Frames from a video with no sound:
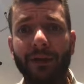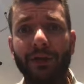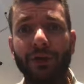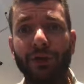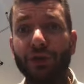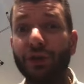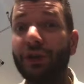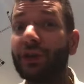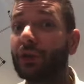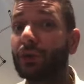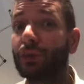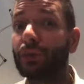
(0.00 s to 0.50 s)
You
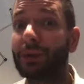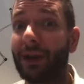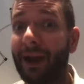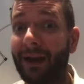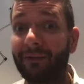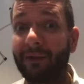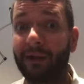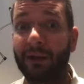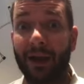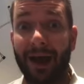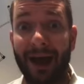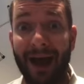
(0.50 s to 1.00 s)
need to
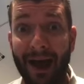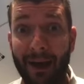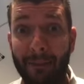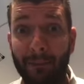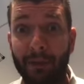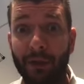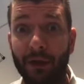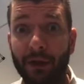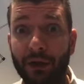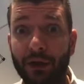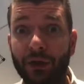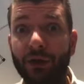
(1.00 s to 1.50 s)
level
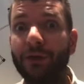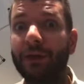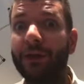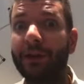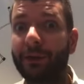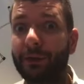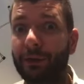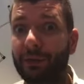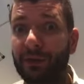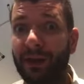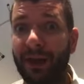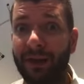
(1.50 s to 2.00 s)
up. You
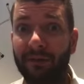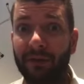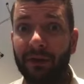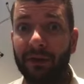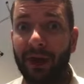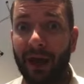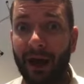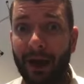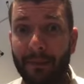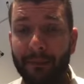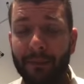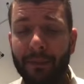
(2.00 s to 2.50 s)
need to level
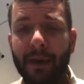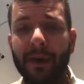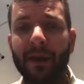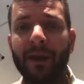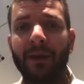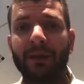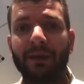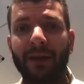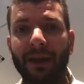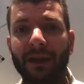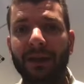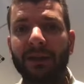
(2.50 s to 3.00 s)
up.
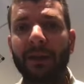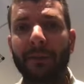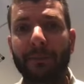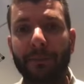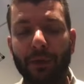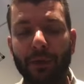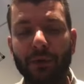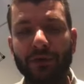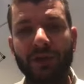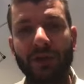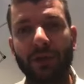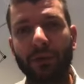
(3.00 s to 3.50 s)
Like the
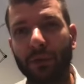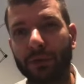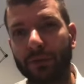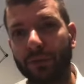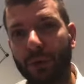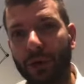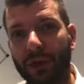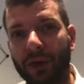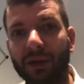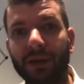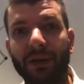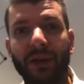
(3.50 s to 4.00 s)
project was
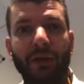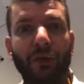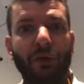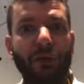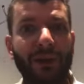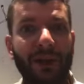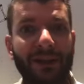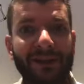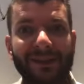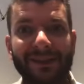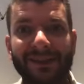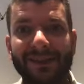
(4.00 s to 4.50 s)
working like
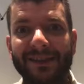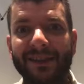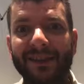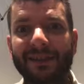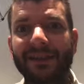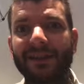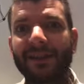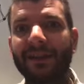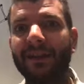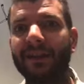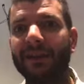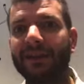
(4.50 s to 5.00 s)

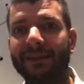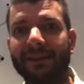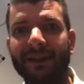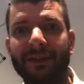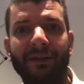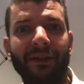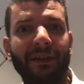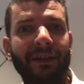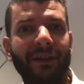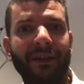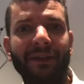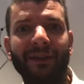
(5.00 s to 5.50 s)
2016,
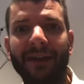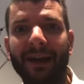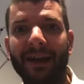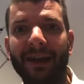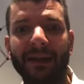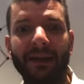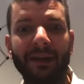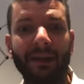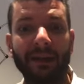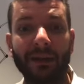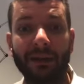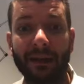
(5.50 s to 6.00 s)
17,
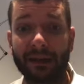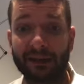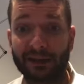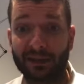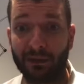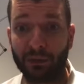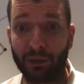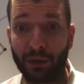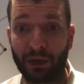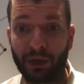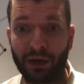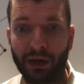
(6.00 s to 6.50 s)
18
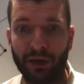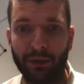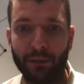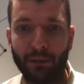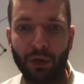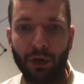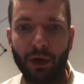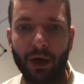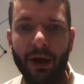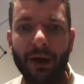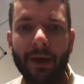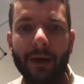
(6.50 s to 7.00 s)
doesn't work
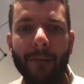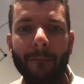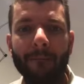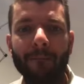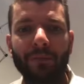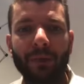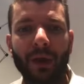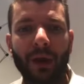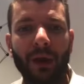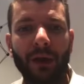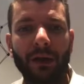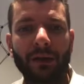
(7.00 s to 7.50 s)
anymore.
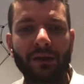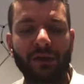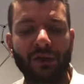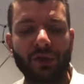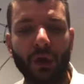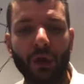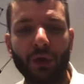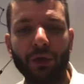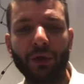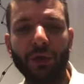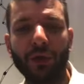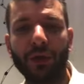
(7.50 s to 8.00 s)

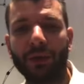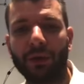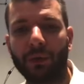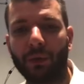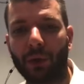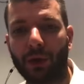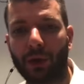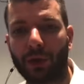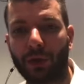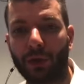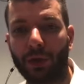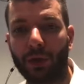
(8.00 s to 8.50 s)
So you need to
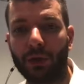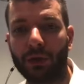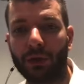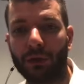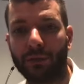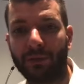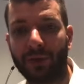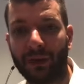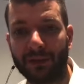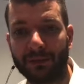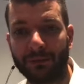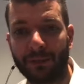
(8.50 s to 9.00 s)
work on
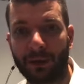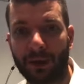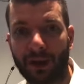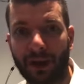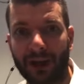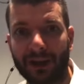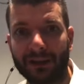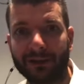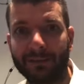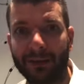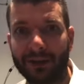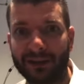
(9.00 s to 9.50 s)
Facebook
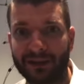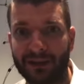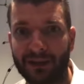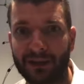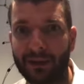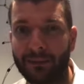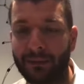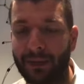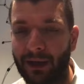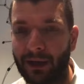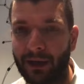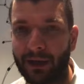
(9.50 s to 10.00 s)
ads,
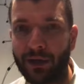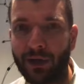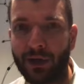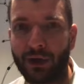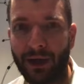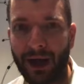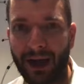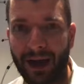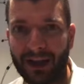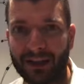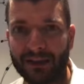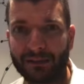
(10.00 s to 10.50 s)
basically making
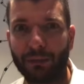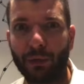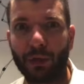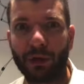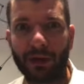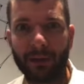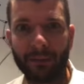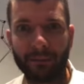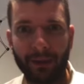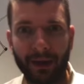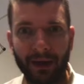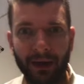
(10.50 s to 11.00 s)
your ads more
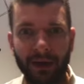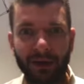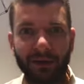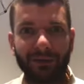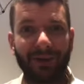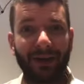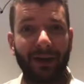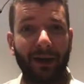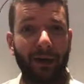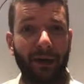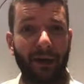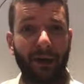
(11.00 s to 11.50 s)
competitive.
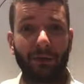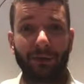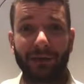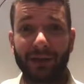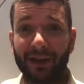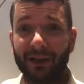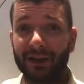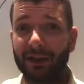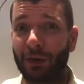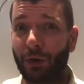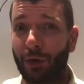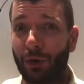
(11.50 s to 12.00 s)
I
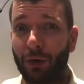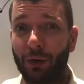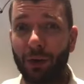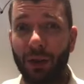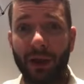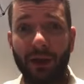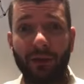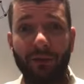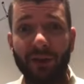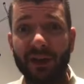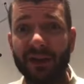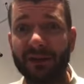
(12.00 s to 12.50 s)
outlined the whole
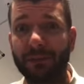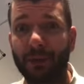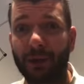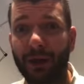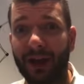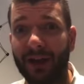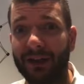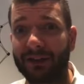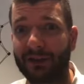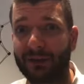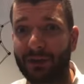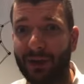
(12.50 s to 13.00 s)
like Facebook
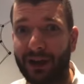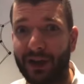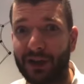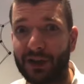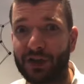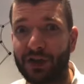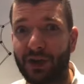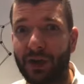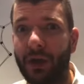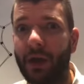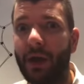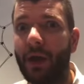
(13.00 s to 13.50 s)
ad
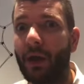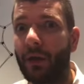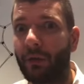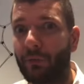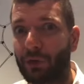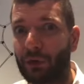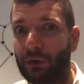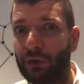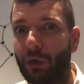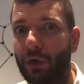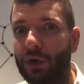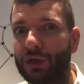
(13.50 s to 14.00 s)
strategy
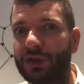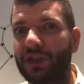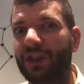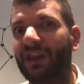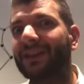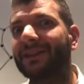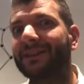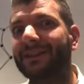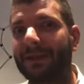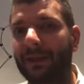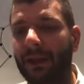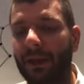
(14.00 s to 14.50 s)
for launching
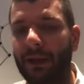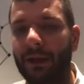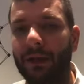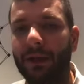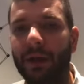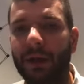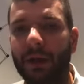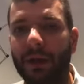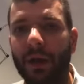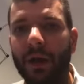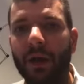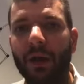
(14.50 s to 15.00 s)
and
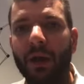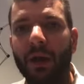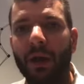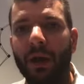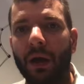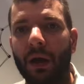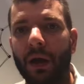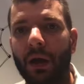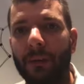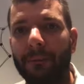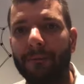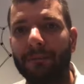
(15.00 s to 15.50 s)
scaling
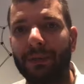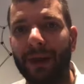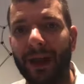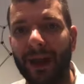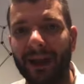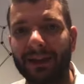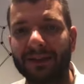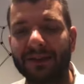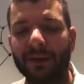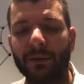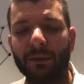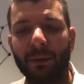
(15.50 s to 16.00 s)

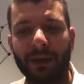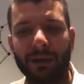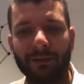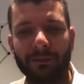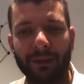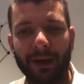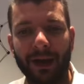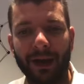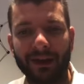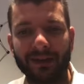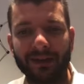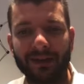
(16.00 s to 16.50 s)
ads in one of
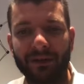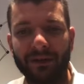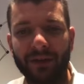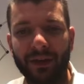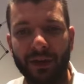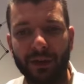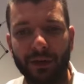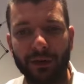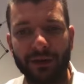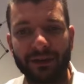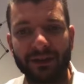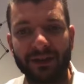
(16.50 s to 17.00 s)
my other
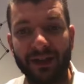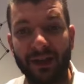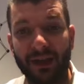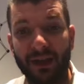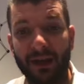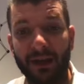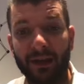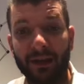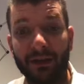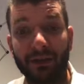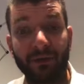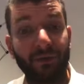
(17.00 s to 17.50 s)
videos,
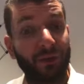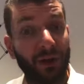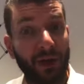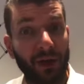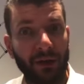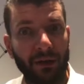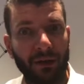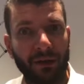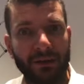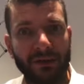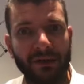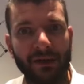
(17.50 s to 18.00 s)
and the
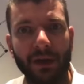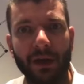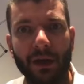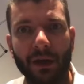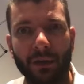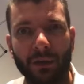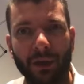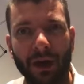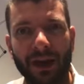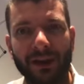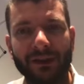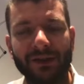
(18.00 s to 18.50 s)
funnels,
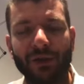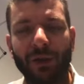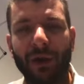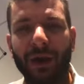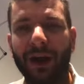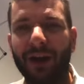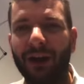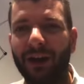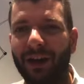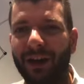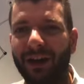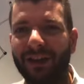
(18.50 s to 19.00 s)
right? So
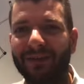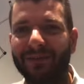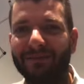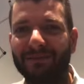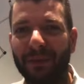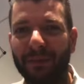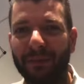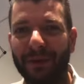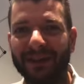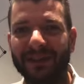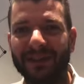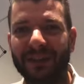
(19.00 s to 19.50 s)
I
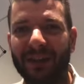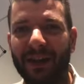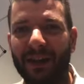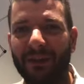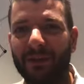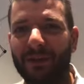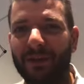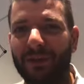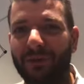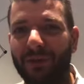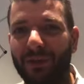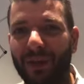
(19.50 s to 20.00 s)
basically
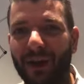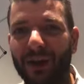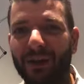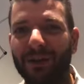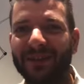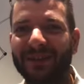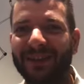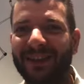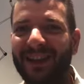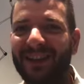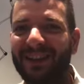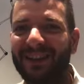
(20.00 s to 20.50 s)
covered the funnel
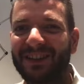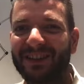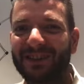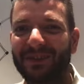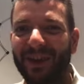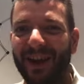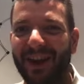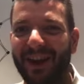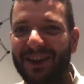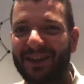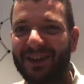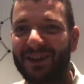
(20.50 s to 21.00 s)
scaling
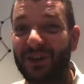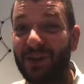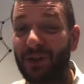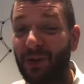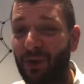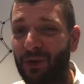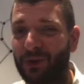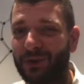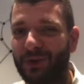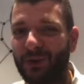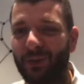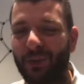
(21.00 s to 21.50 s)
strategy and
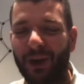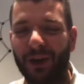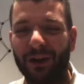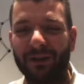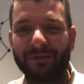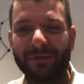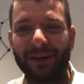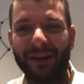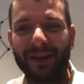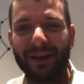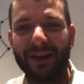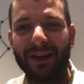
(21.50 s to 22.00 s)
also one
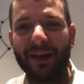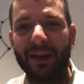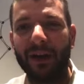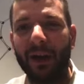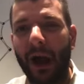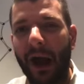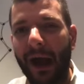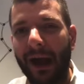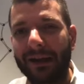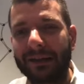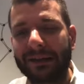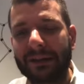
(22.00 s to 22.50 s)
of my
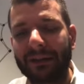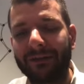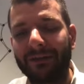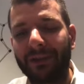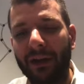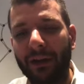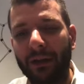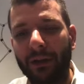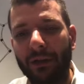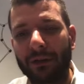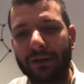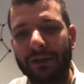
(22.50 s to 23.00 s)
other
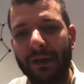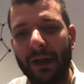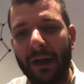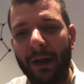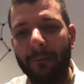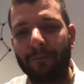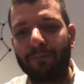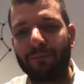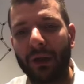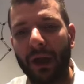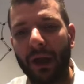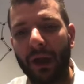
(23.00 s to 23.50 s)
videos.
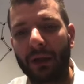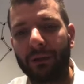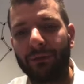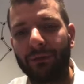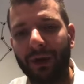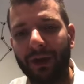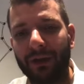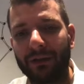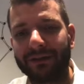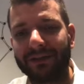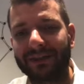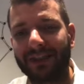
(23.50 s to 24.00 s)
And
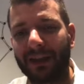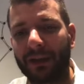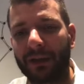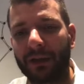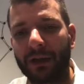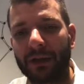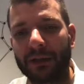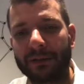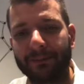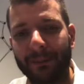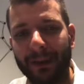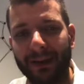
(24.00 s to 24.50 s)
funnel
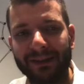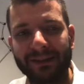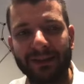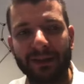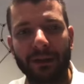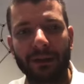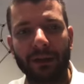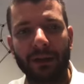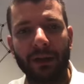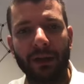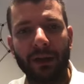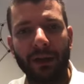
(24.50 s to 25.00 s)
scaling is
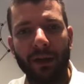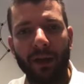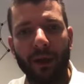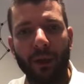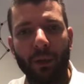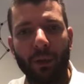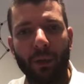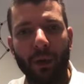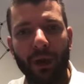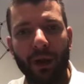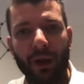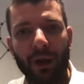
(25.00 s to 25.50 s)
basically
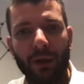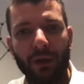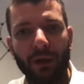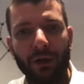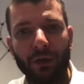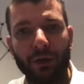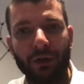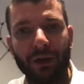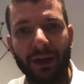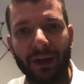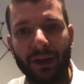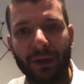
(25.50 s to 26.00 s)
where
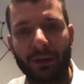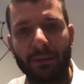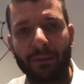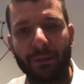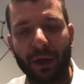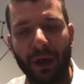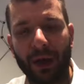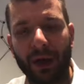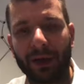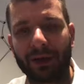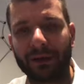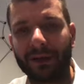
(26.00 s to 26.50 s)
you take the
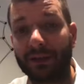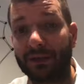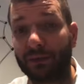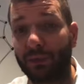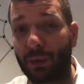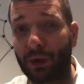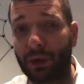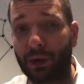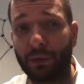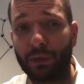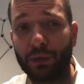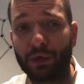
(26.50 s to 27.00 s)
product that's
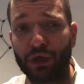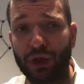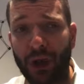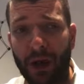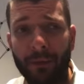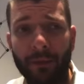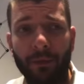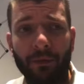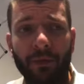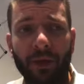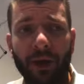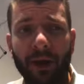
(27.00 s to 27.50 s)
working with
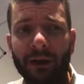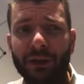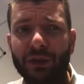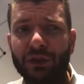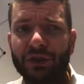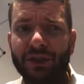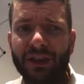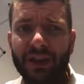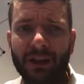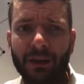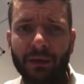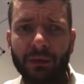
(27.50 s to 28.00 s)
Shopify and you
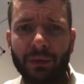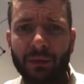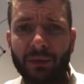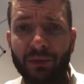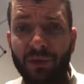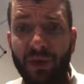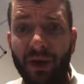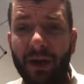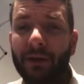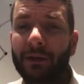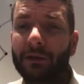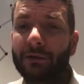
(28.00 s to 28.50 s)
scale it with
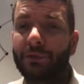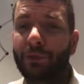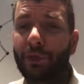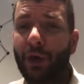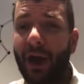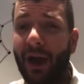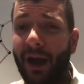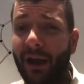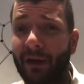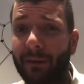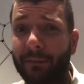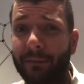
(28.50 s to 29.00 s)
funnels for
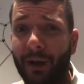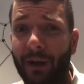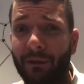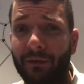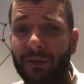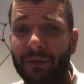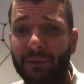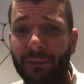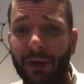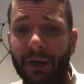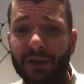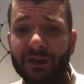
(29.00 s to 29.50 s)
higher
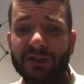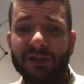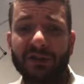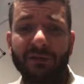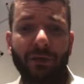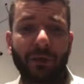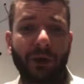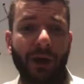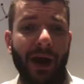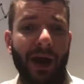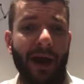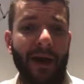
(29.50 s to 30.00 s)
profit margins,
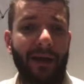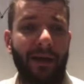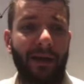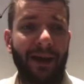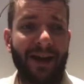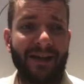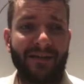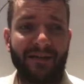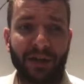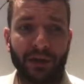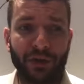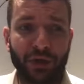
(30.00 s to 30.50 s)
for higher
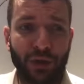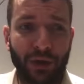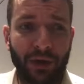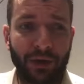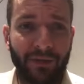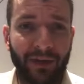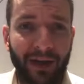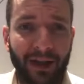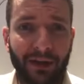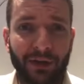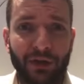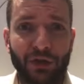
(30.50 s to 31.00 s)
average order
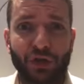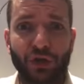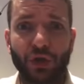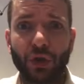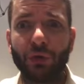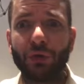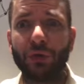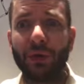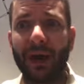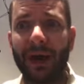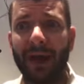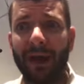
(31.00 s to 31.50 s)
value. So
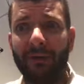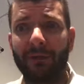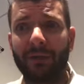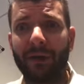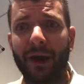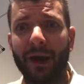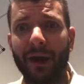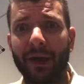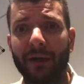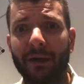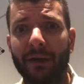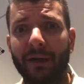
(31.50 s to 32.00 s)
you have
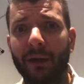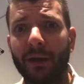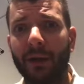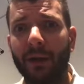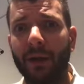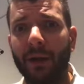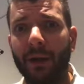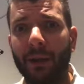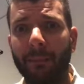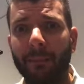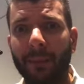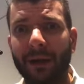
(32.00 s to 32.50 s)
higher,
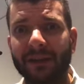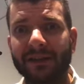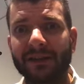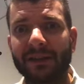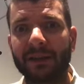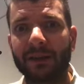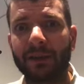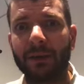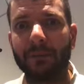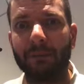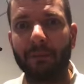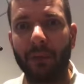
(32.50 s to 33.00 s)

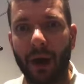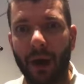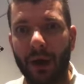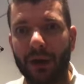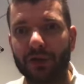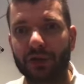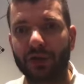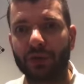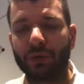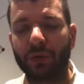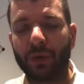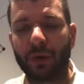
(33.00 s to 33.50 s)
basically,
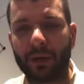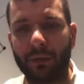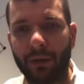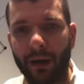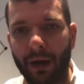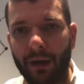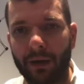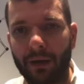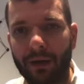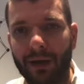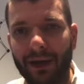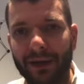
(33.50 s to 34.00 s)
margin to
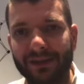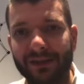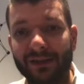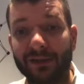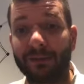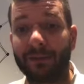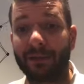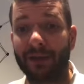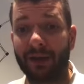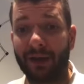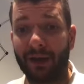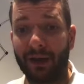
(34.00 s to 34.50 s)
acquire a
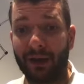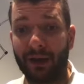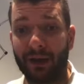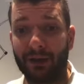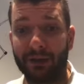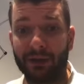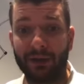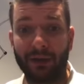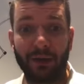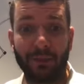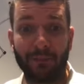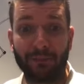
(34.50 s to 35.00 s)
customer
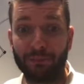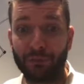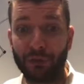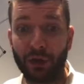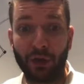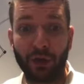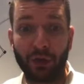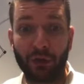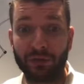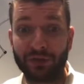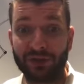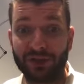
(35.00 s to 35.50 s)
and, you
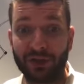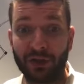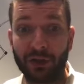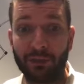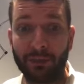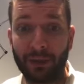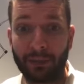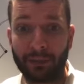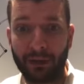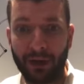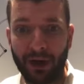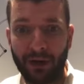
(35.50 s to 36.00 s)
know, still
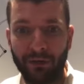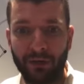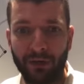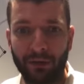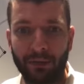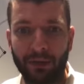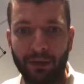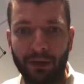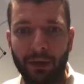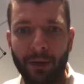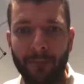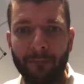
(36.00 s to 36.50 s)
be
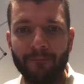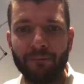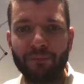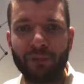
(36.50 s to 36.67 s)
profitable.